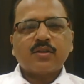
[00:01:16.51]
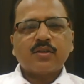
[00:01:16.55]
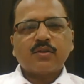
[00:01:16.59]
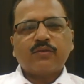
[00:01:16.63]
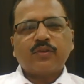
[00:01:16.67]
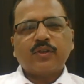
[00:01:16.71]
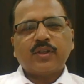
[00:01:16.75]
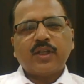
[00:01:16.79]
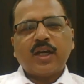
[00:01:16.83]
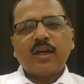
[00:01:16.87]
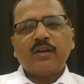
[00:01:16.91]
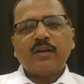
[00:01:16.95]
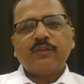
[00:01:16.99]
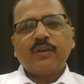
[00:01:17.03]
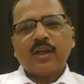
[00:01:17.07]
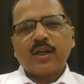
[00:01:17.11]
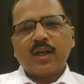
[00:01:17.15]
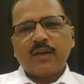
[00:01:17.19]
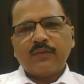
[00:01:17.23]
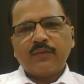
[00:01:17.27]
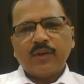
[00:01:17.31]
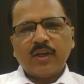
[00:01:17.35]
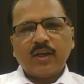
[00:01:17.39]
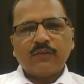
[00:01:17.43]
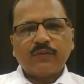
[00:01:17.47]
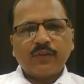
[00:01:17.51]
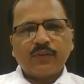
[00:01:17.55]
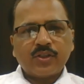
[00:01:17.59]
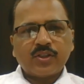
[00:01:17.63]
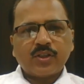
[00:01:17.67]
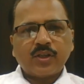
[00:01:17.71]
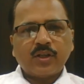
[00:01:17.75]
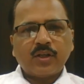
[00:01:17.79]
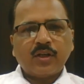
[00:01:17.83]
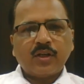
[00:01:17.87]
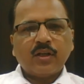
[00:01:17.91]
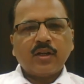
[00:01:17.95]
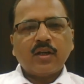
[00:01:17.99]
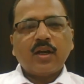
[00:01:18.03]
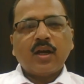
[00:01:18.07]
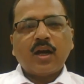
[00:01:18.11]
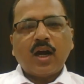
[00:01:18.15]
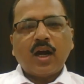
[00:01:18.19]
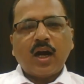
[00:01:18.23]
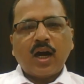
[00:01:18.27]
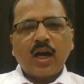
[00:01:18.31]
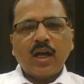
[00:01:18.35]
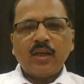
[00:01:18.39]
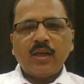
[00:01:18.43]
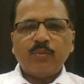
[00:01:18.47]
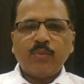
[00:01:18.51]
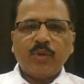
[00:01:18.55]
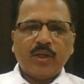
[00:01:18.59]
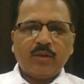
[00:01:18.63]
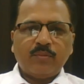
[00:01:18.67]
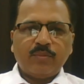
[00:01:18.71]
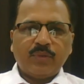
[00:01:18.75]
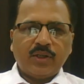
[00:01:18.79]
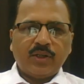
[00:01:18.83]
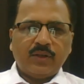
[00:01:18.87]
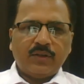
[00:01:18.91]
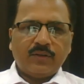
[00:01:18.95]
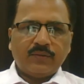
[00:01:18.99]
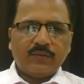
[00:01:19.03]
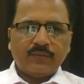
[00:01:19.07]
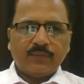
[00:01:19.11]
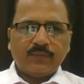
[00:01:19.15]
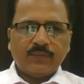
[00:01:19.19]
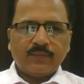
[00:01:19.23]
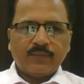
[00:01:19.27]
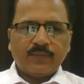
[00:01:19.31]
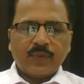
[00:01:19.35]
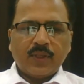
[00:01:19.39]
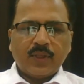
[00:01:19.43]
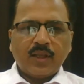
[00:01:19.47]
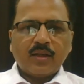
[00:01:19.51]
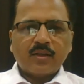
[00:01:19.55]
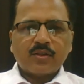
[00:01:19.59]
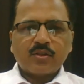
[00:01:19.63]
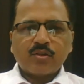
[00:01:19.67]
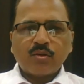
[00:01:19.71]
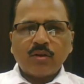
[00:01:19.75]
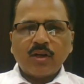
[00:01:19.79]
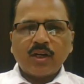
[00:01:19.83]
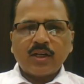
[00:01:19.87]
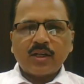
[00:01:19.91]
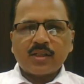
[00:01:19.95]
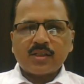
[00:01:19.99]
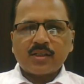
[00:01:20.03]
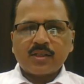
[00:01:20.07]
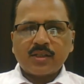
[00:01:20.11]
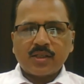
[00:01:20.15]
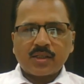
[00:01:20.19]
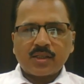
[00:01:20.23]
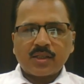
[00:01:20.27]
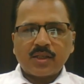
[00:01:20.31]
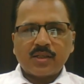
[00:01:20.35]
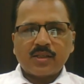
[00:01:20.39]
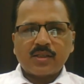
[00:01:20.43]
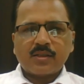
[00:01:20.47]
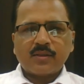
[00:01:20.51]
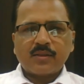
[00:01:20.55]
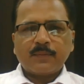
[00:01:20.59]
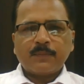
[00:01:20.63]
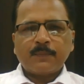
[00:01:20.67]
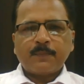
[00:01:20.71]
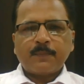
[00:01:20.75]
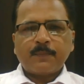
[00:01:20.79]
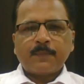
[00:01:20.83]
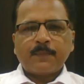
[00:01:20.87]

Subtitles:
so for that we are having a function IPMT. So let us discuss